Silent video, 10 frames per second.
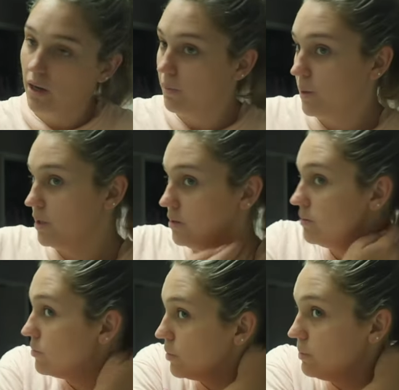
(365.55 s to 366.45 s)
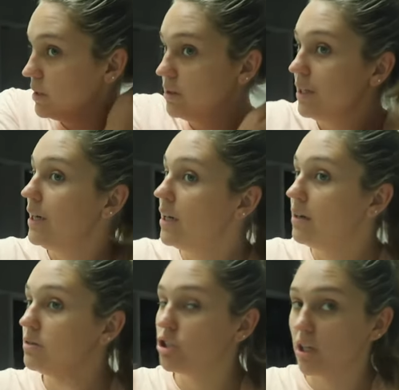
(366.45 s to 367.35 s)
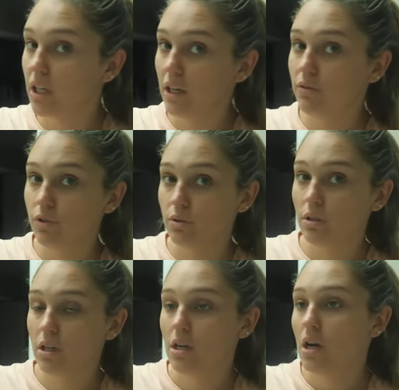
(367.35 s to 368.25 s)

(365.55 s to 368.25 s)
I've been we've been eating junky food.